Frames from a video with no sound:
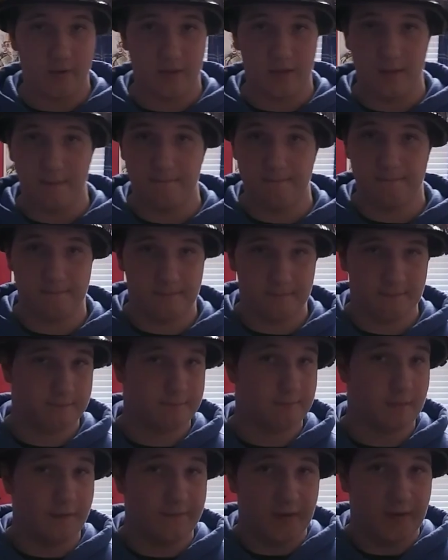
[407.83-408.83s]
and then
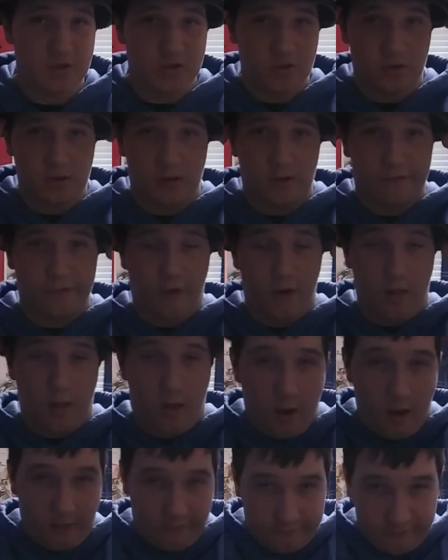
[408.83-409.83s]
eventually it'll fall
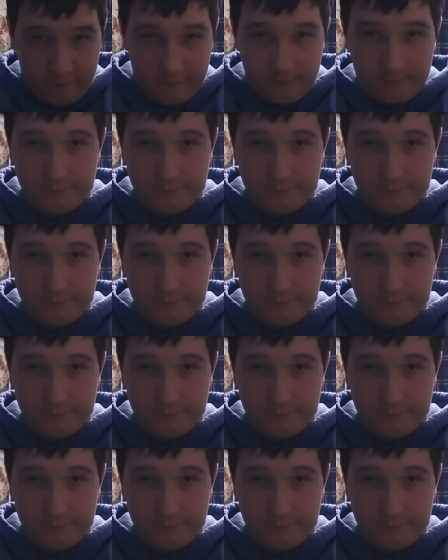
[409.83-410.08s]
off.